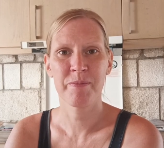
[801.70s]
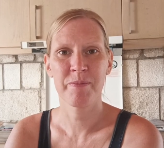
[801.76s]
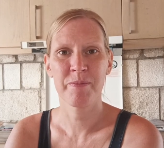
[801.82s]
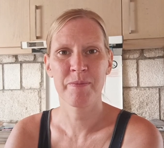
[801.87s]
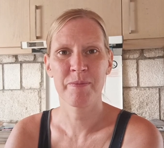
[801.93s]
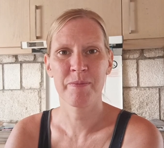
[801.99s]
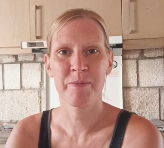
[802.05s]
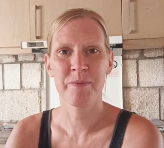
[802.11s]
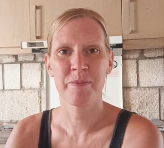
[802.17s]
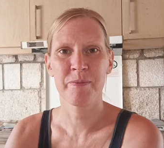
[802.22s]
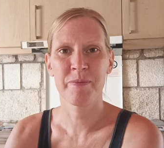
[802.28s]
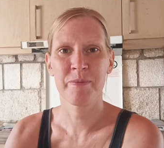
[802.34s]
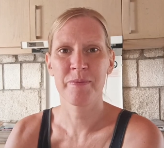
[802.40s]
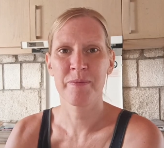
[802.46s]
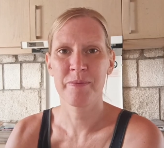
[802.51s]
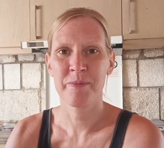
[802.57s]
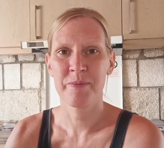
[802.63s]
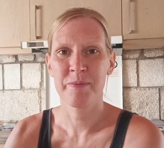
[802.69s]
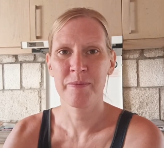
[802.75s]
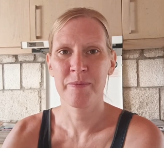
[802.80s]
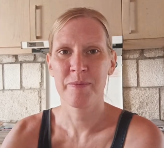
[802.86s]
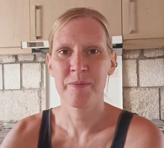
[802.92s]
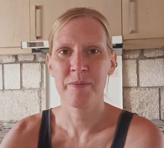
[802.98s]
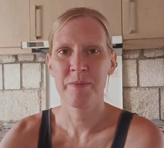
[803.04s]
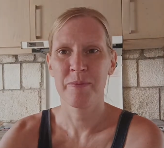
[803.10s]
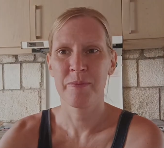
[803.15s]

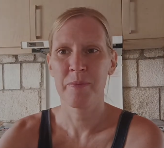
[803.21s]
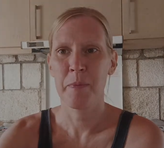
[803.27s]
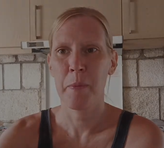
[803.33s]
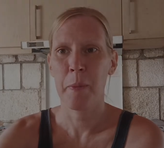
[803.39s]
Nothing is said.